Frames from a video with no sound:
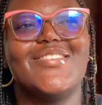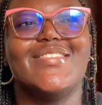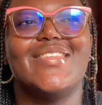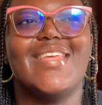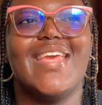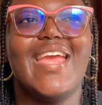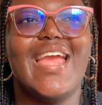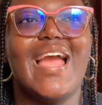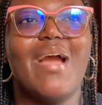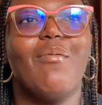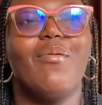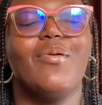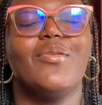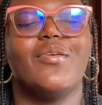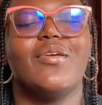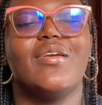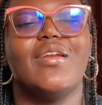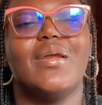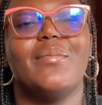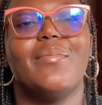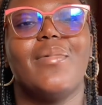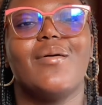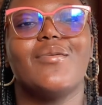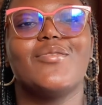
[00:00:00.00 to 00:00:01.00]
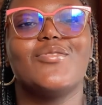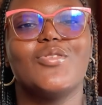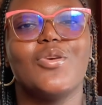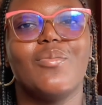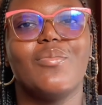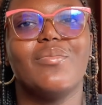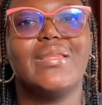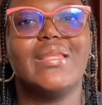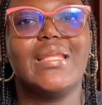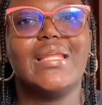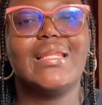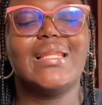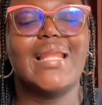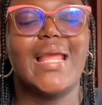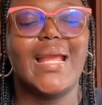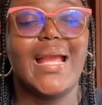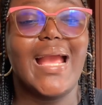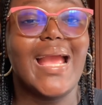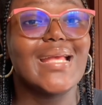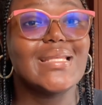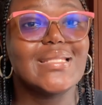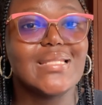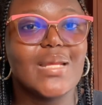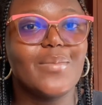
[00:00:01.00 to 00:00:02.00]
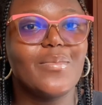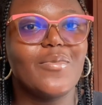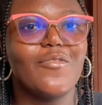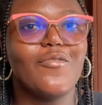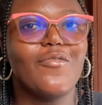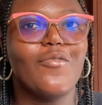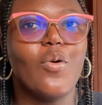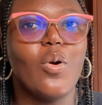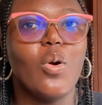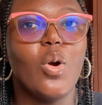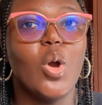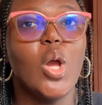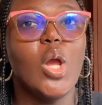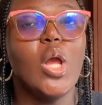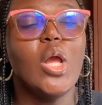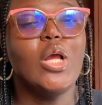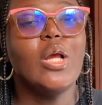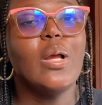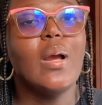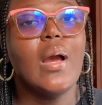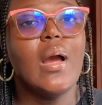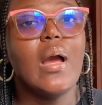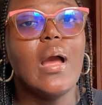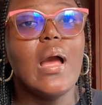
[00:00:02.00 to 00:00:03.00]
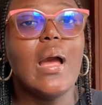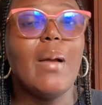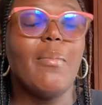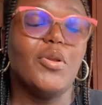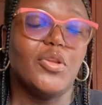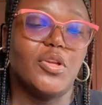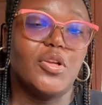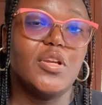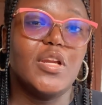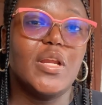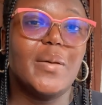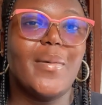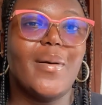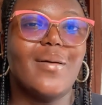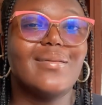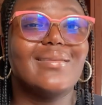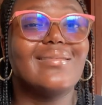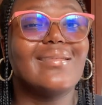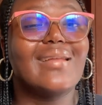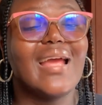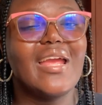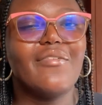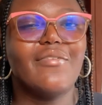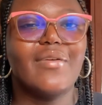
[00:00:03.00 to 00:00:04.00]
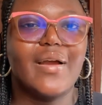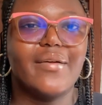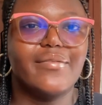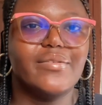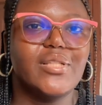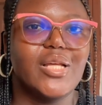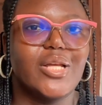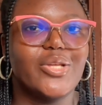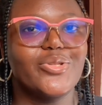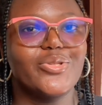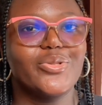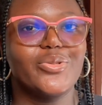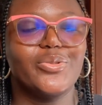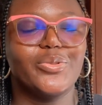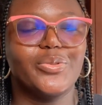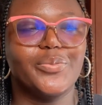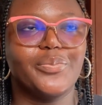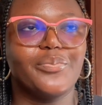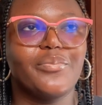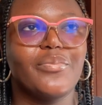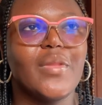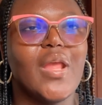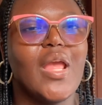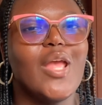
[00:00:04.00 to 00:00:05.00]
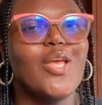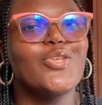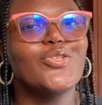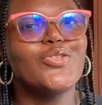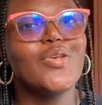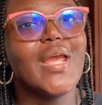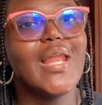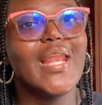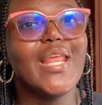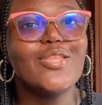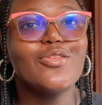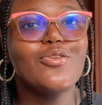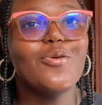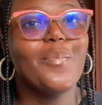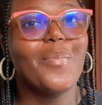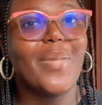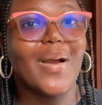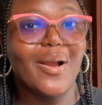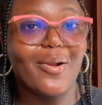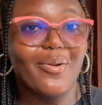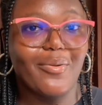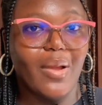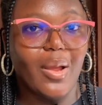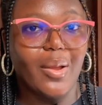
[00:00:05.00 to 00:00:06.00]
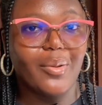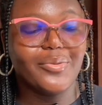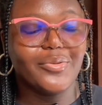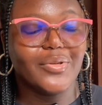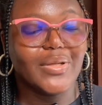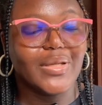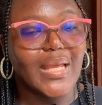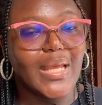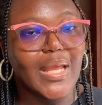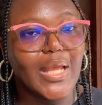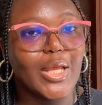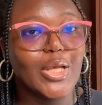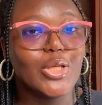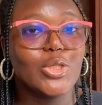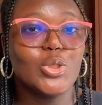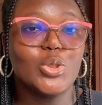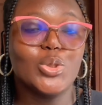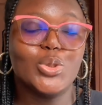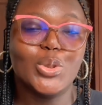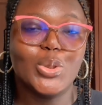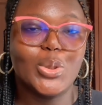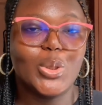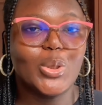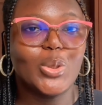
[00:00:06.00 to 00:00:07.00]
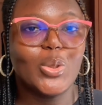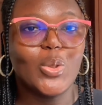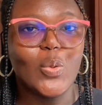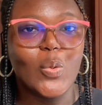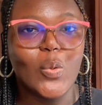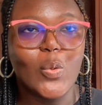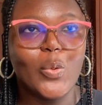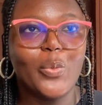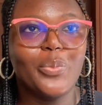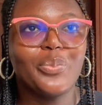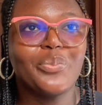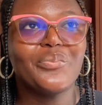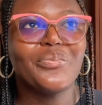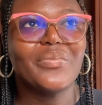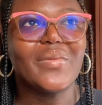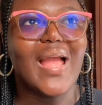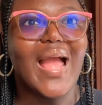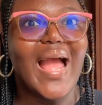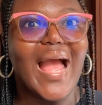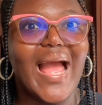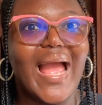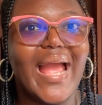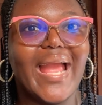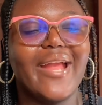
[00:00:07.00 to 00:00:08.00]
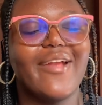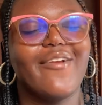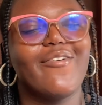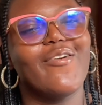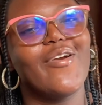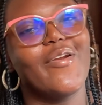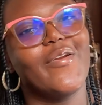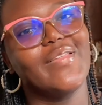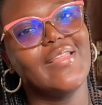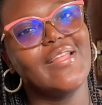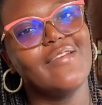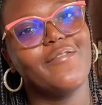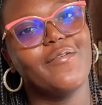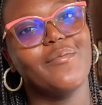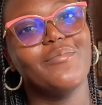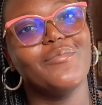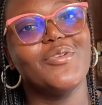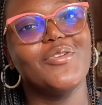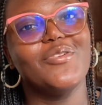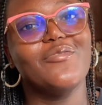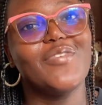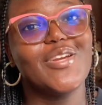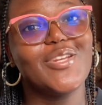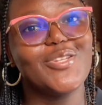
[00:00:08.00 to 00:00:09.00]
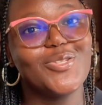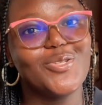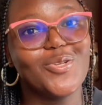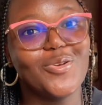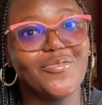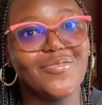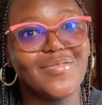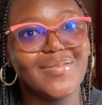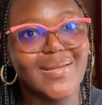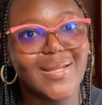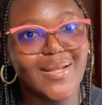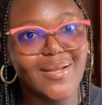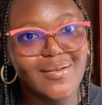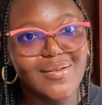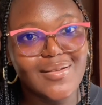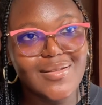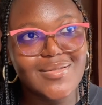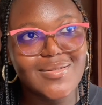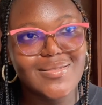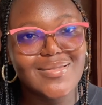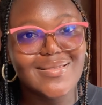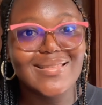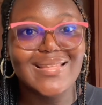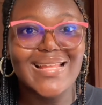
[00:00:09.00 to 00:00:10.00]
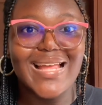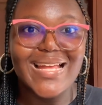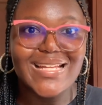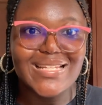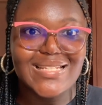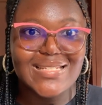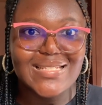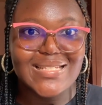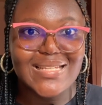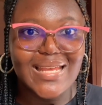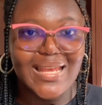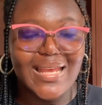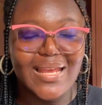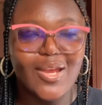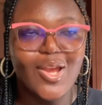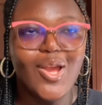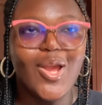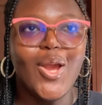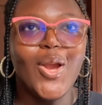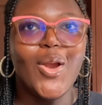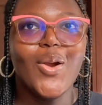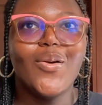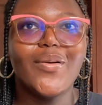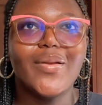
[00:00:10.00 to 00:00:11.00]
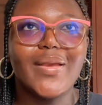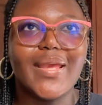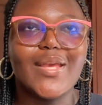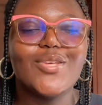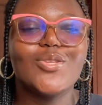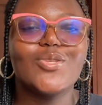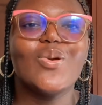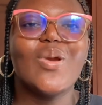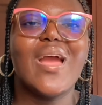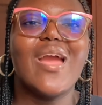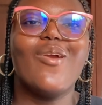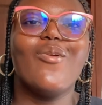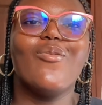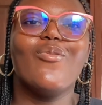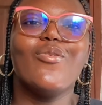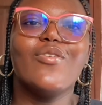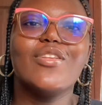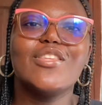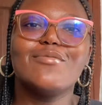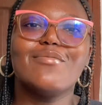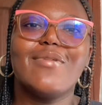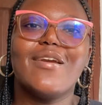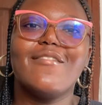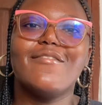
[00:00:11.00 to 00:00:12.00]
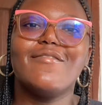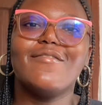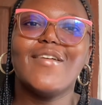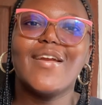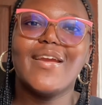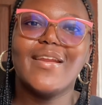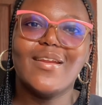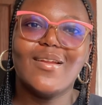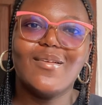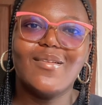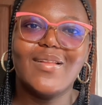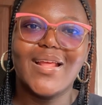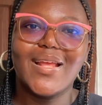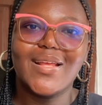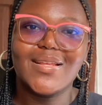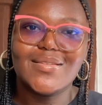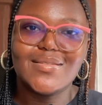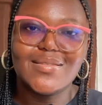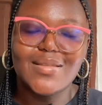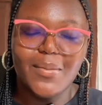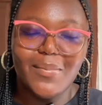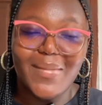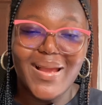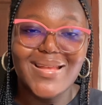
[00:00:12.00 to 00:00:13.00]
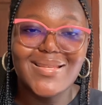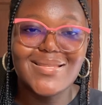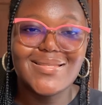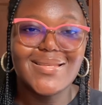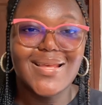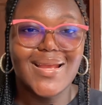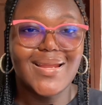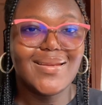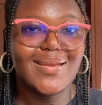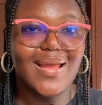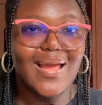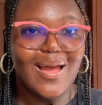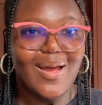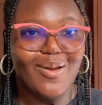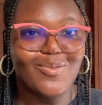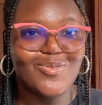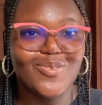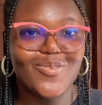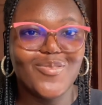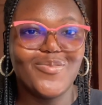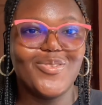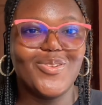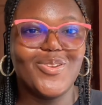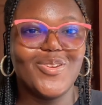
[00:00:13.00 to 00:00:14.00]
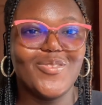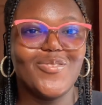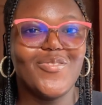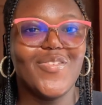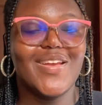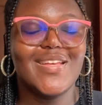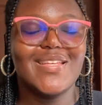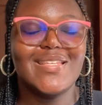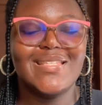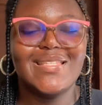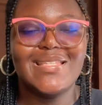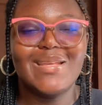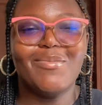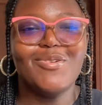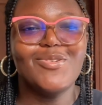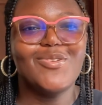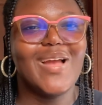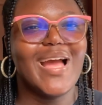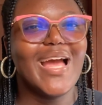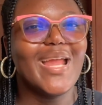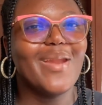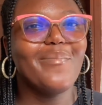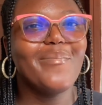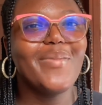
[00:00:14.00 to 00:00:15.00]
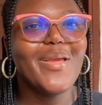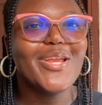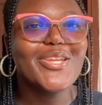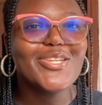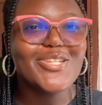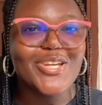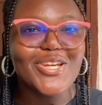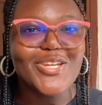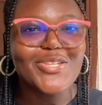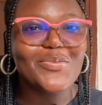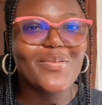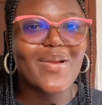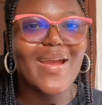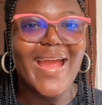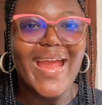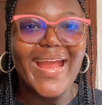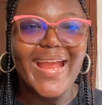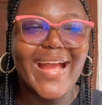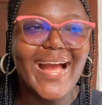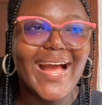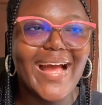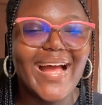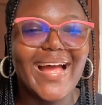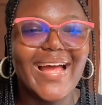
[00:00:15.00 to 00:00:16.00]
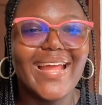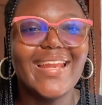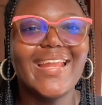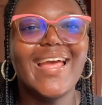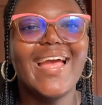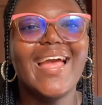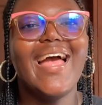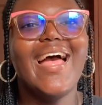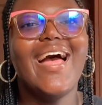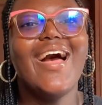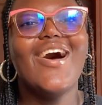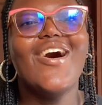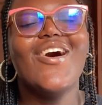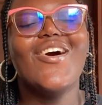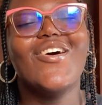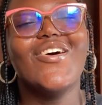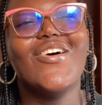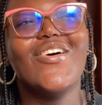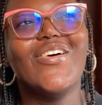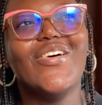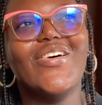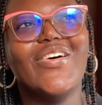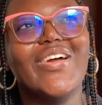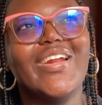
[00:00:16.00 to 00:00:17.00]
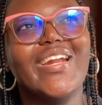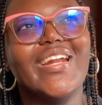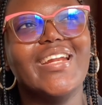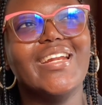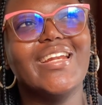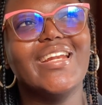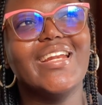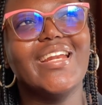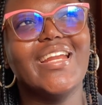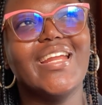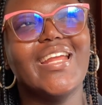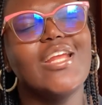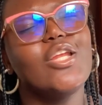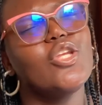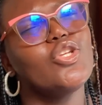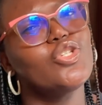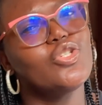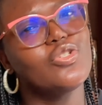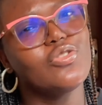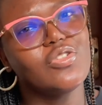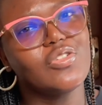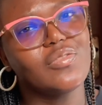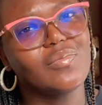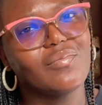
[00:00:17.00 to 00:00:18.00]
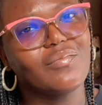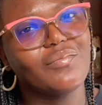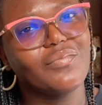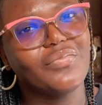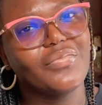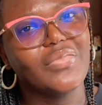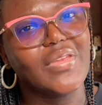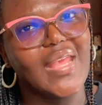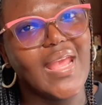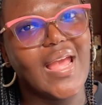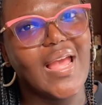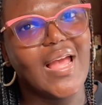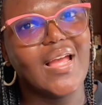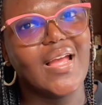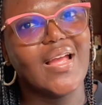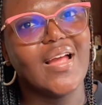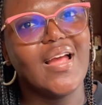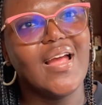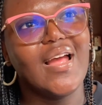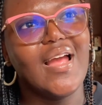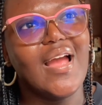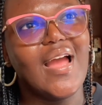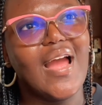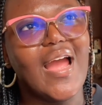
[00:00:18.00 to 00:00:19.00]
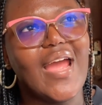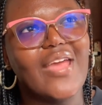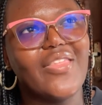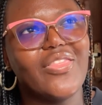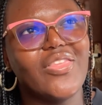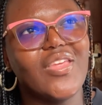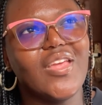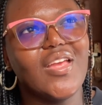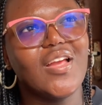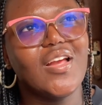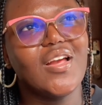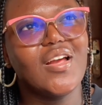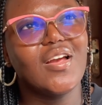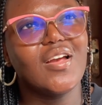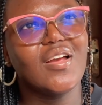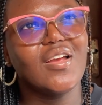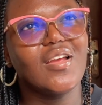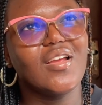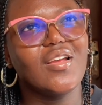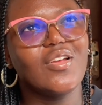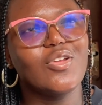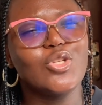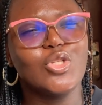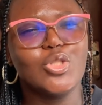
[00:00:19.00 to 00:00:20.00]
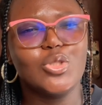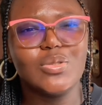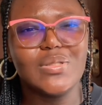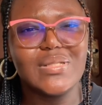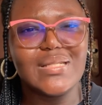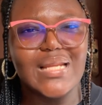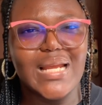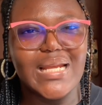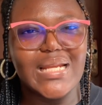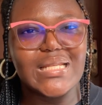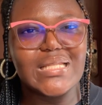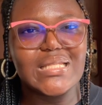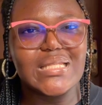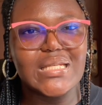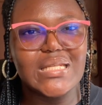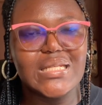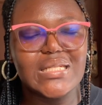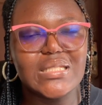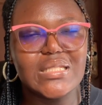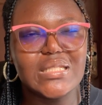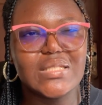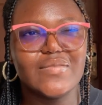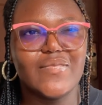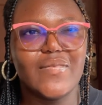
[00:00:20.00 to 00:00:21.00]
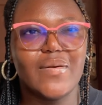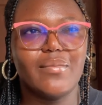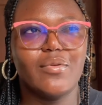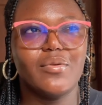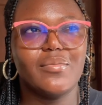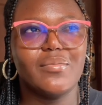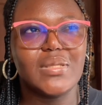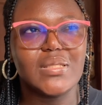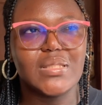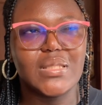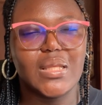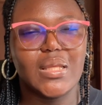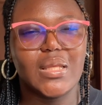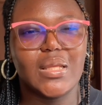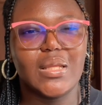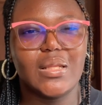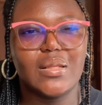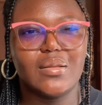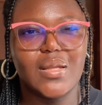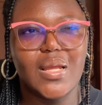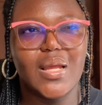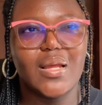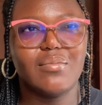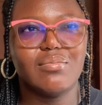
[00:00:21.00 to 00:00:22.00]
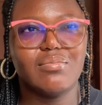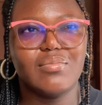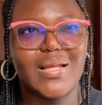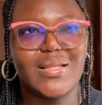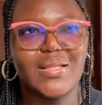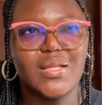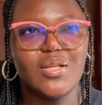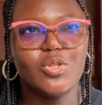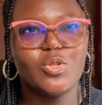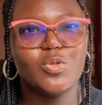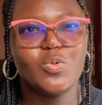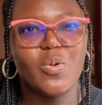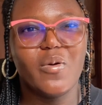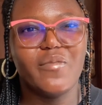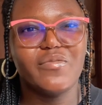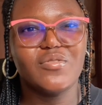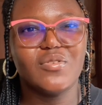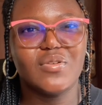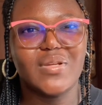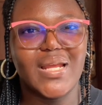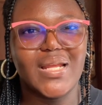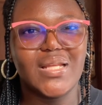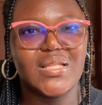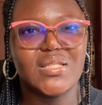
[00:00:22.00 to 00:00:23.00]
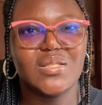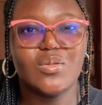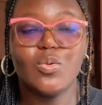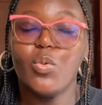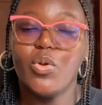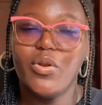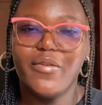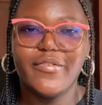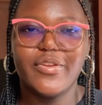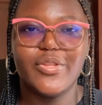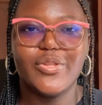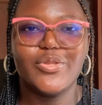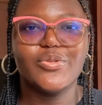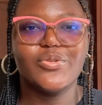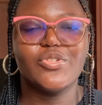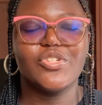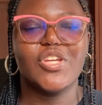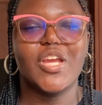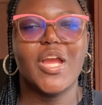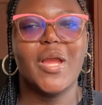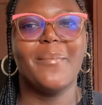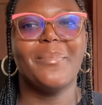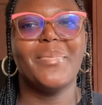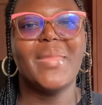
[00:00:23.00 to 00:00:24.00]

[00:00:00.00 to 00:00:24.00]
today I'm talking about something like I said before. We're talking about life after school. So a little background, okay, in case you do not know, I graduated from the University of Lagos last year. Okay, so I wrote my final exam. I signed out of the university. I'm going to add pictures where I can in June. Yeah, I think June 19th, if I'm not mistaken. Yeah, I think 12th or 19th, one of the two.